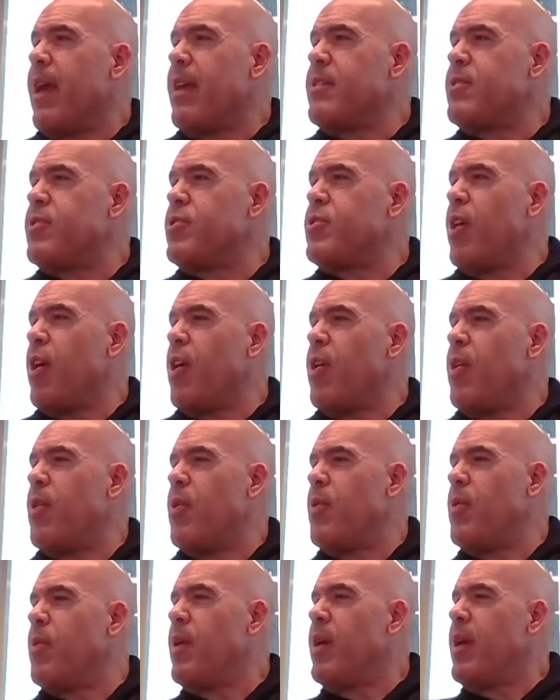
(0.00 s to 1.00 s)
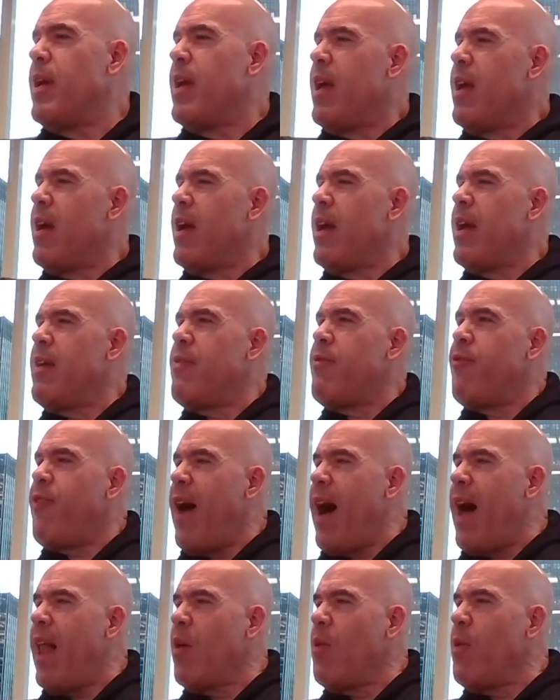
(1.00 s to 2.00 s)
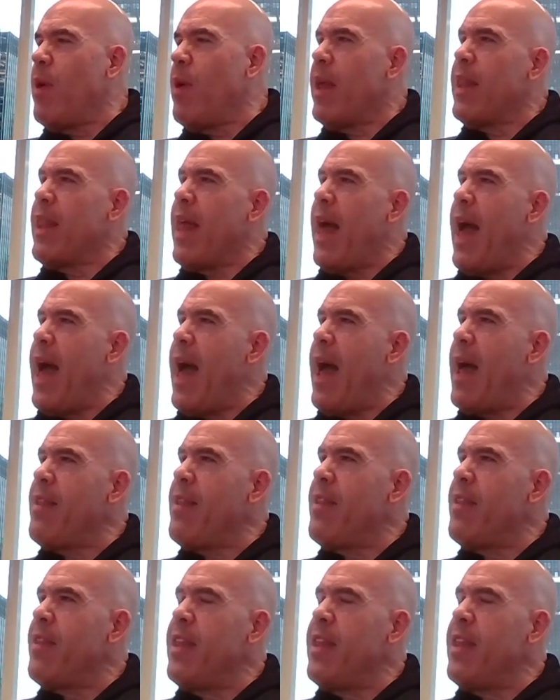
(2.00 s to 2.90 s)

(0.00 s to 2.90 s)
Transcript: So, following that,